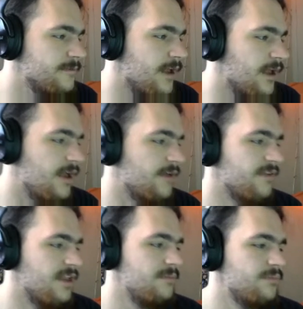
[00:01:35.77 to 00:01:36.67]
I have
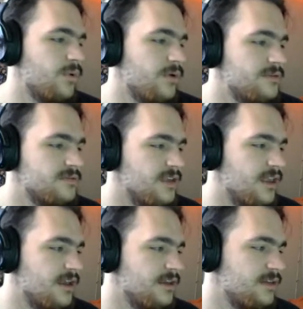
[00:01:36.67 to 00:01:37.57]
8 points
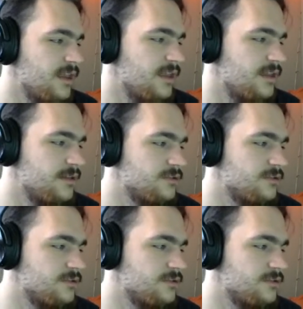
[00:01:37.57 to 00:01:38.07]
and a